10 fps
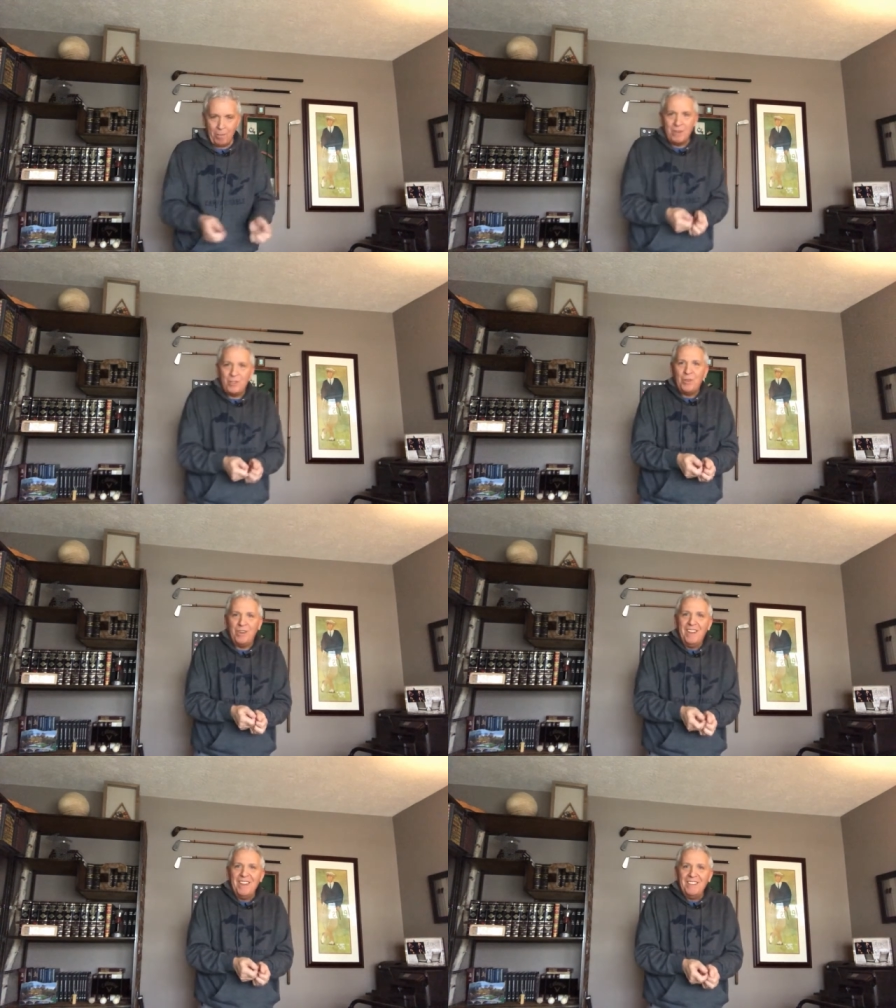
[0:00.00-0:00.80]
And we
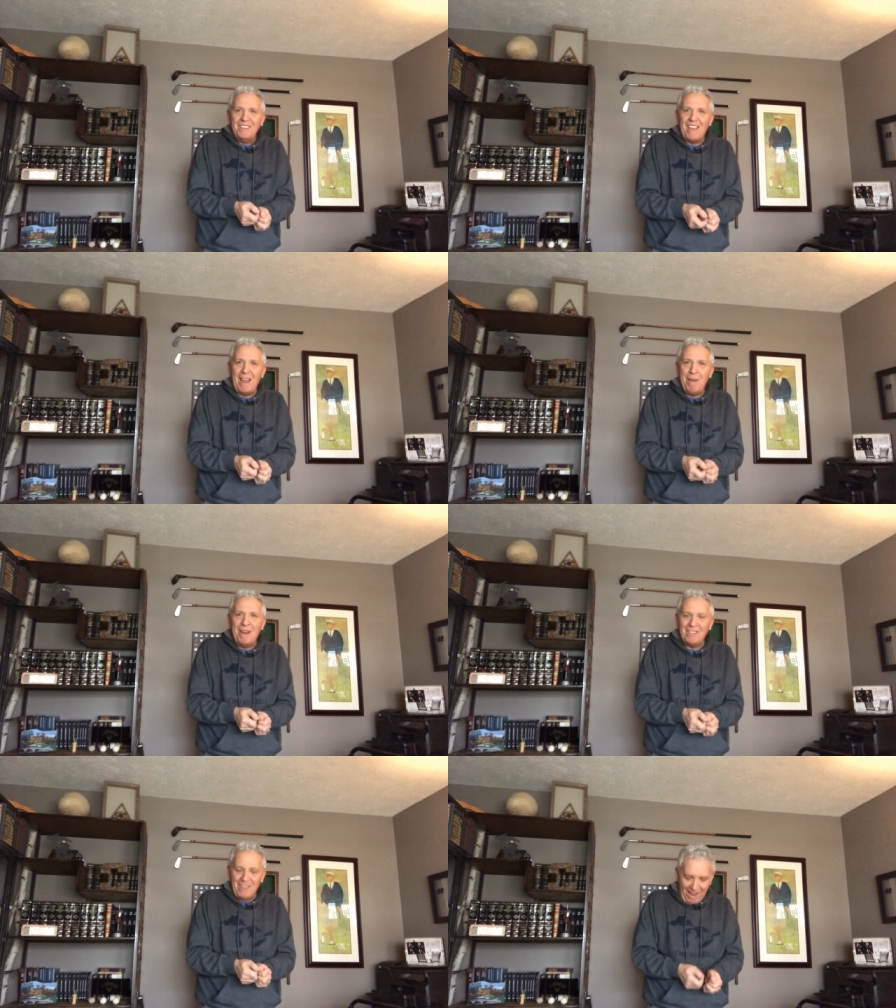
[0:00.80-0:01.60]
stood side
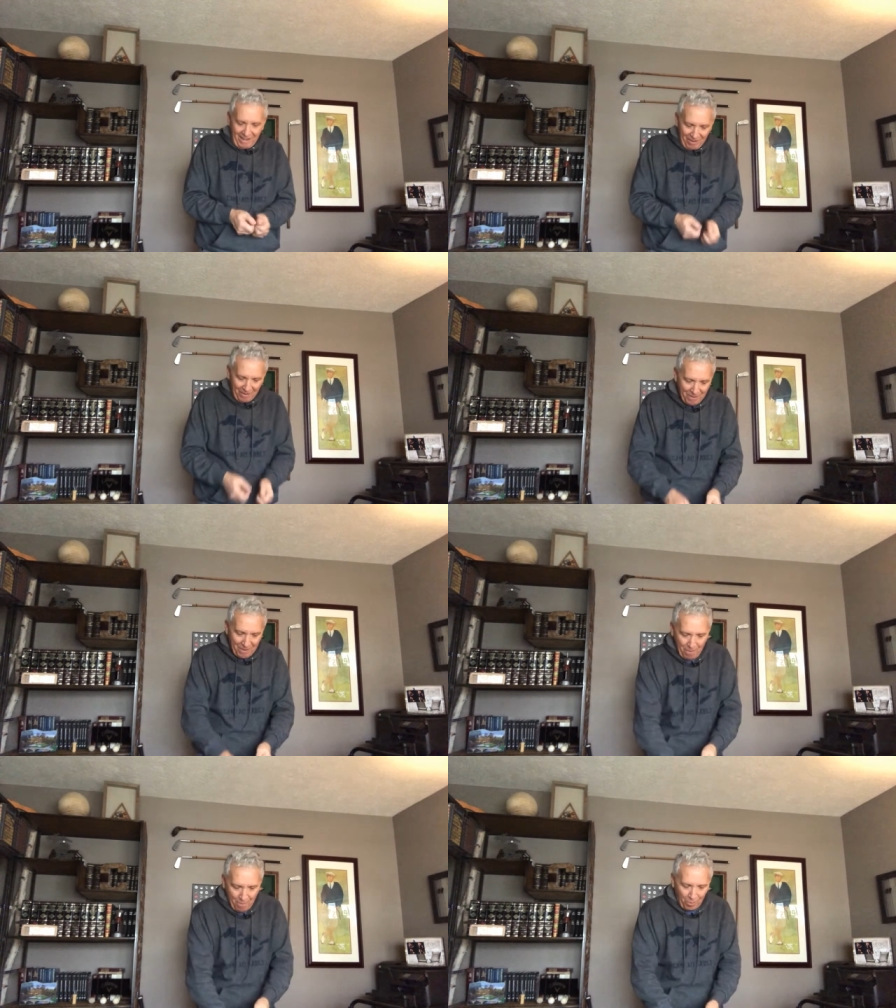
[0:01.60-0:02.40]
by side and
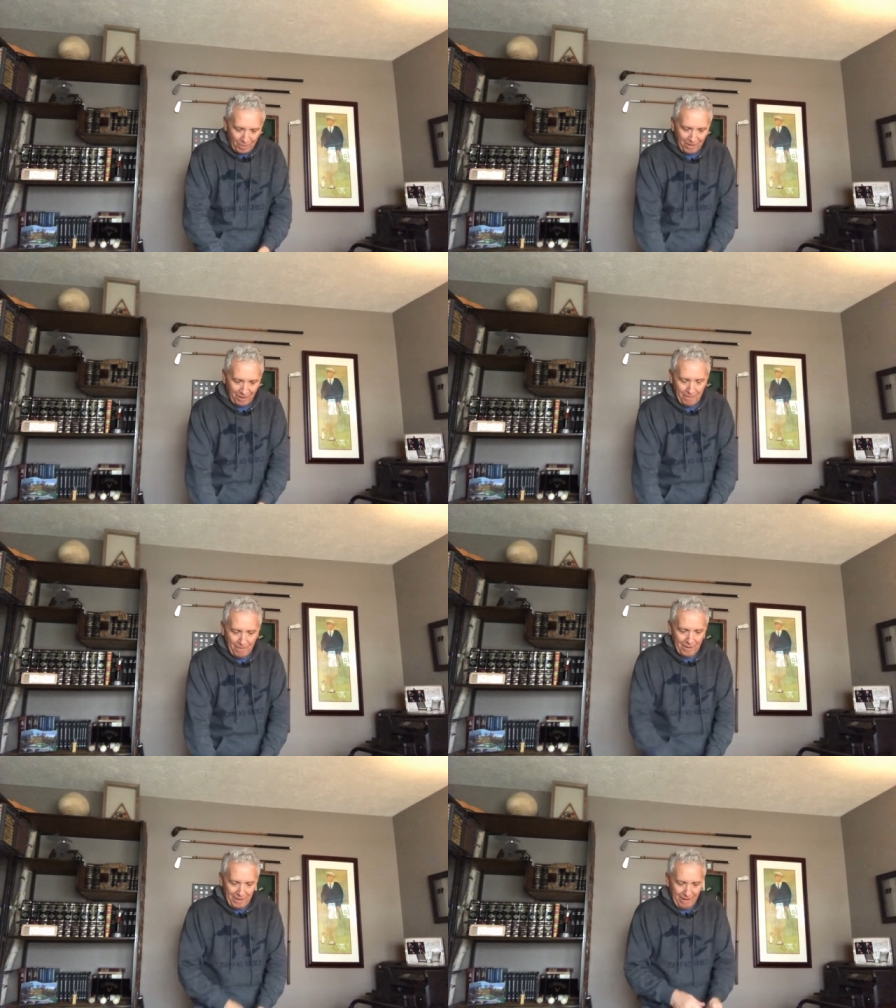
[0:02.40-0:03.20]
working
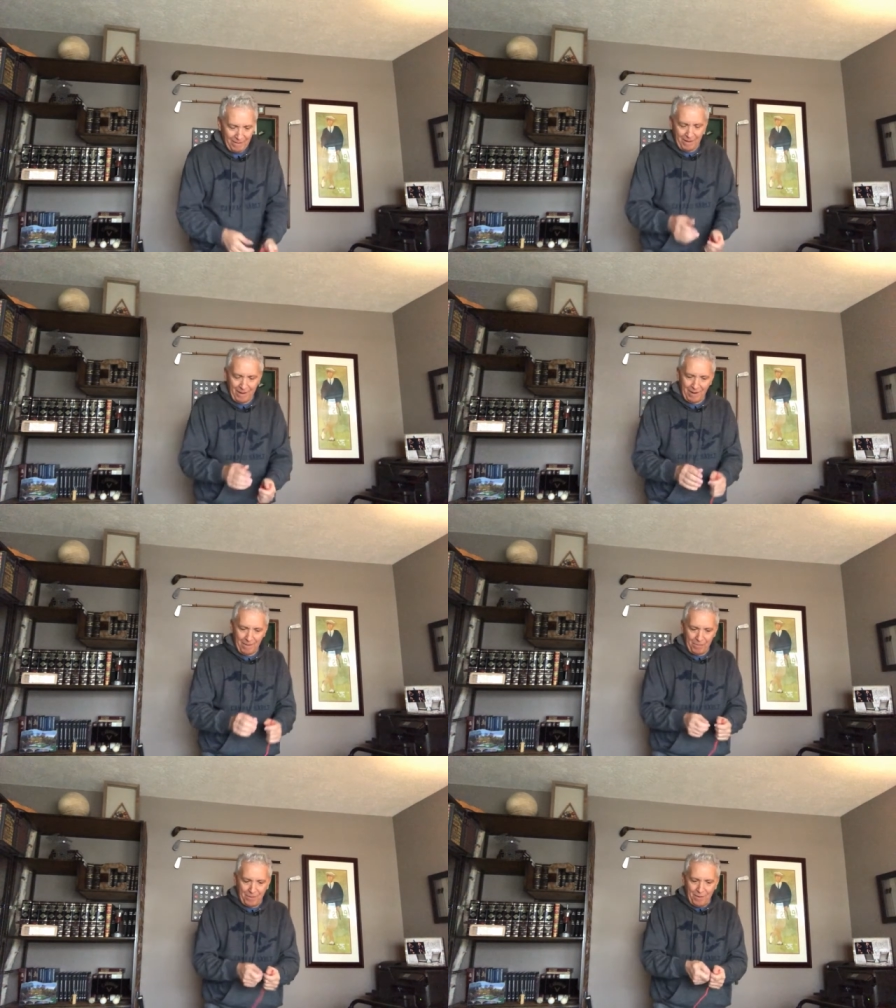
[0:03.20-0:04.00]
it
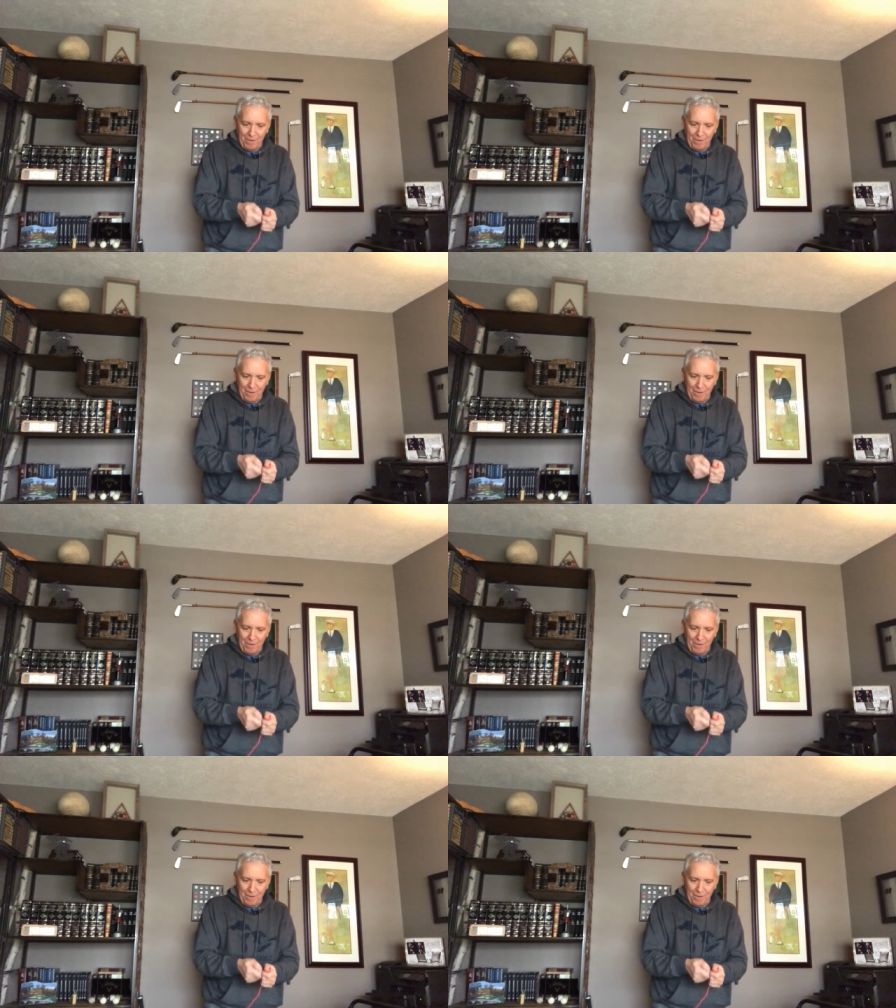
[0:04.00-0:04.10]
um,